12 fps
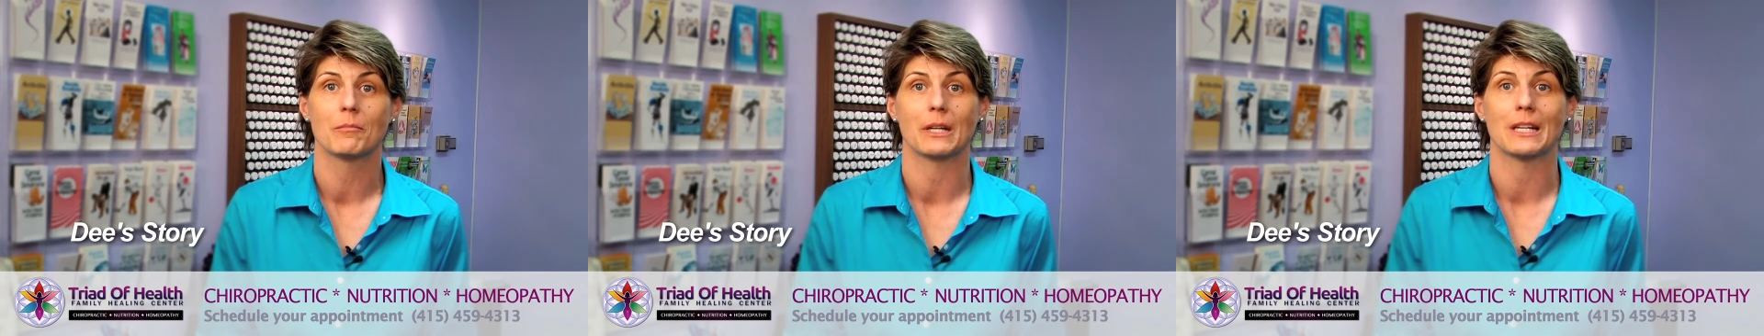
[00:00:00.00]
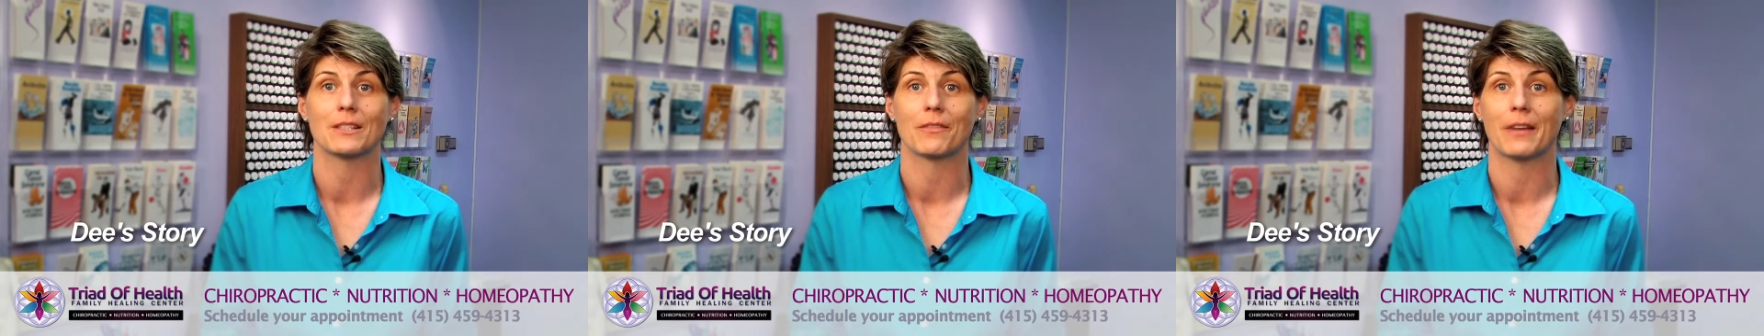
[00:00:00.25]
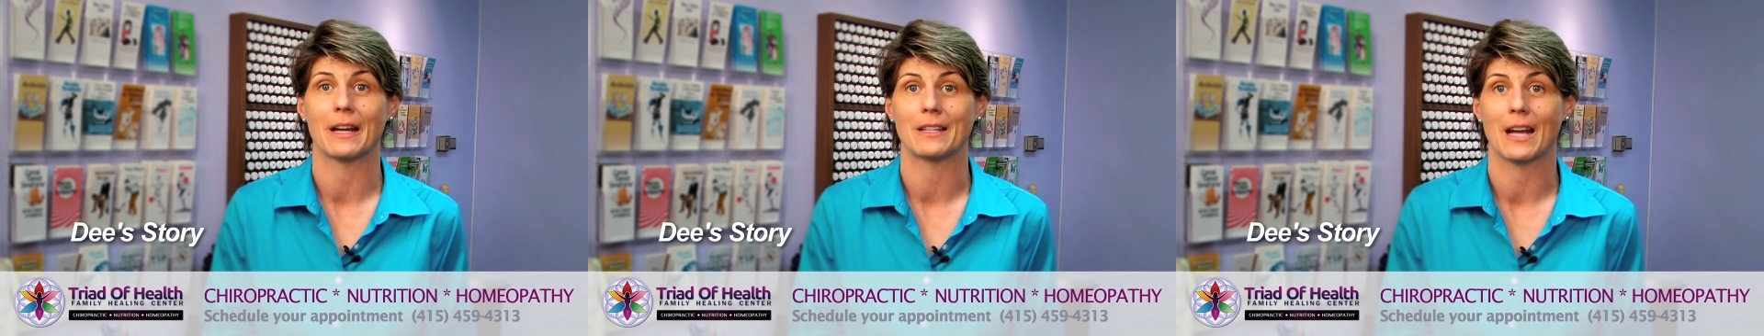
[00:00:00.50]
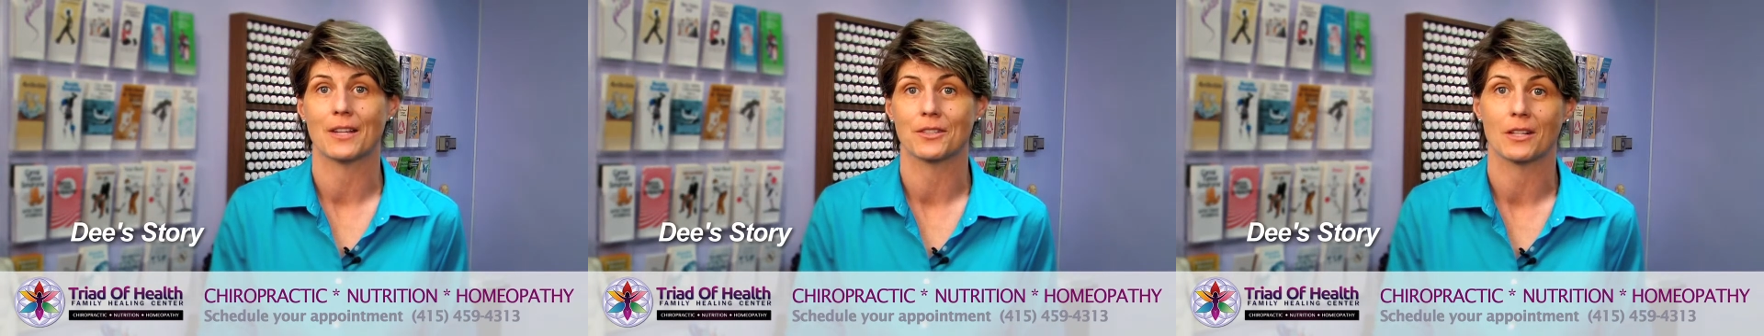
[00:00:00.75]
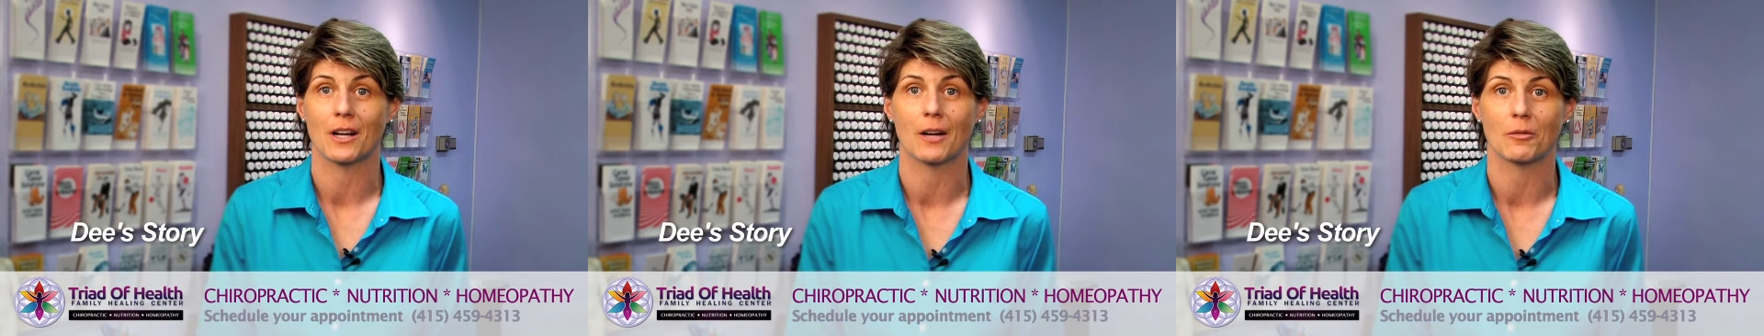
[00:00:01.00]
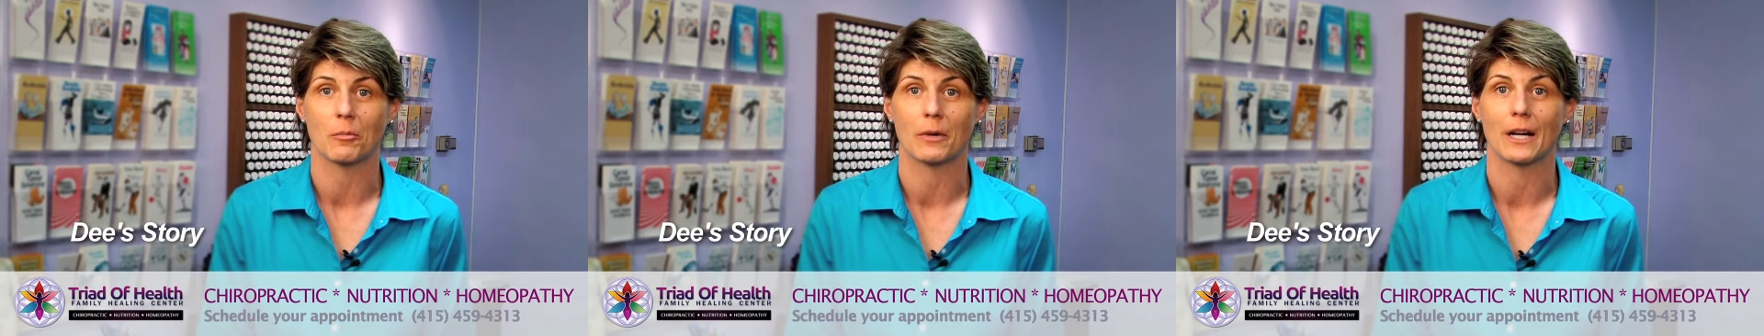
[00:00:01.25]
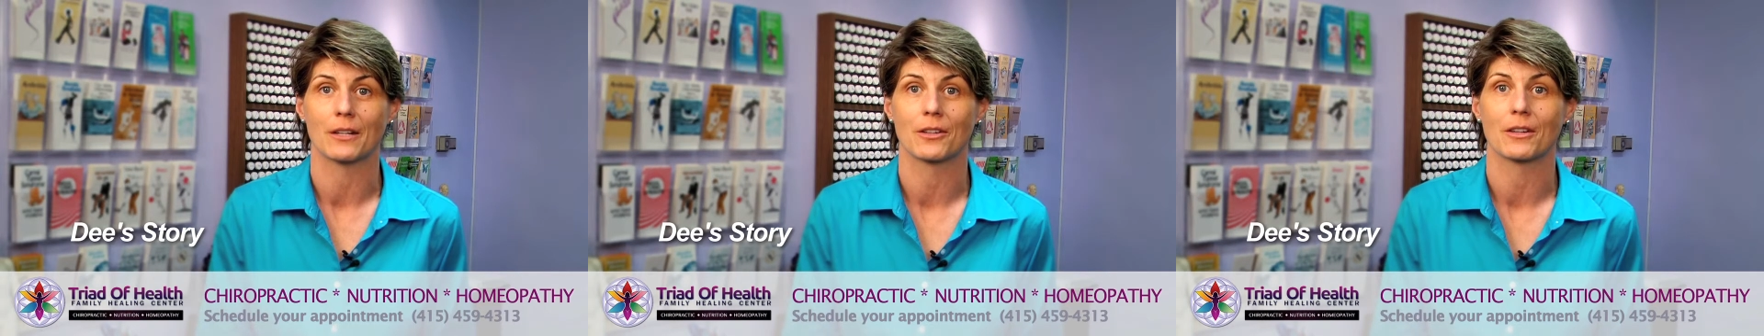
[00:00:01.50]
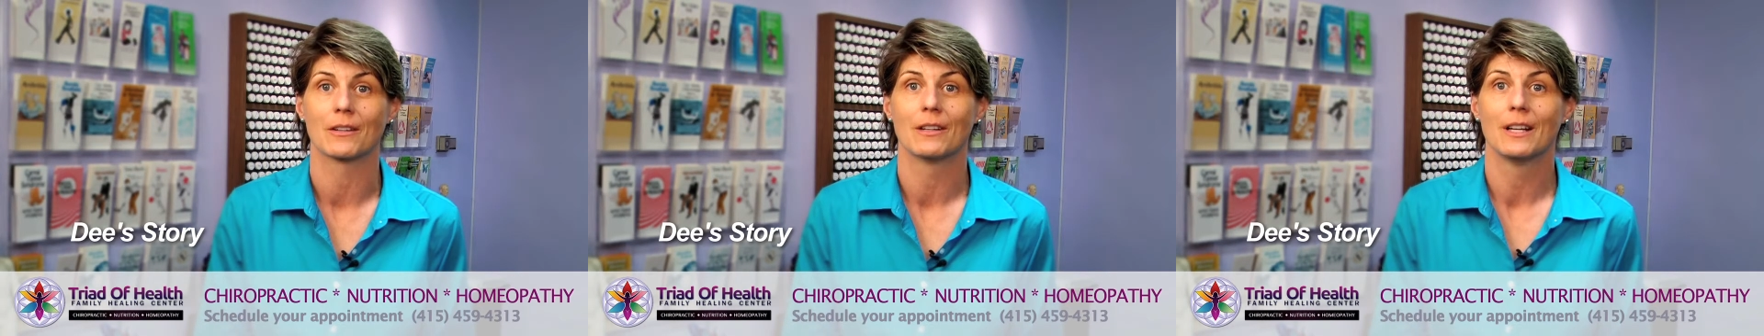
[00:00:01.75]
but he's a fantastic
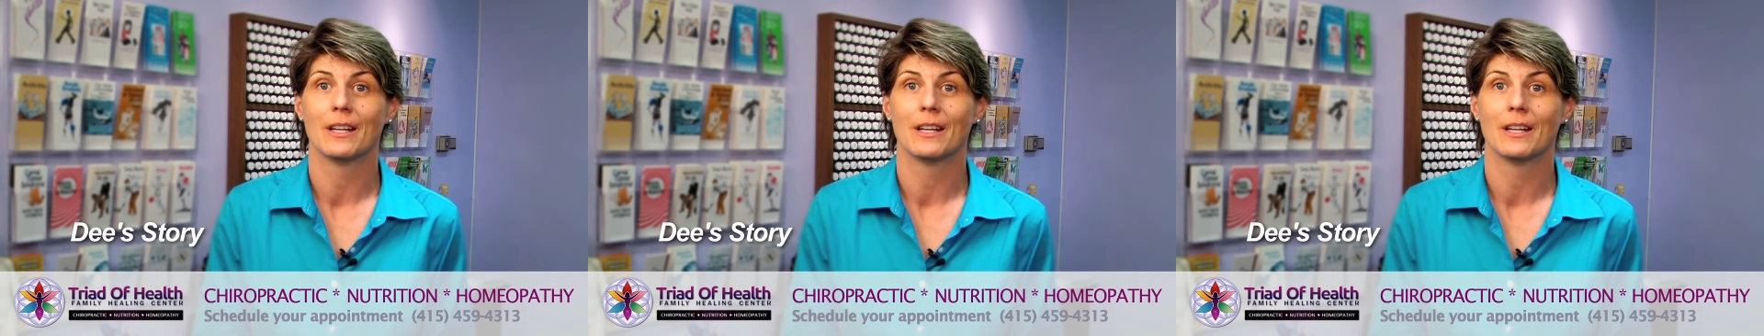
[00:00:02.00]
chiropractor,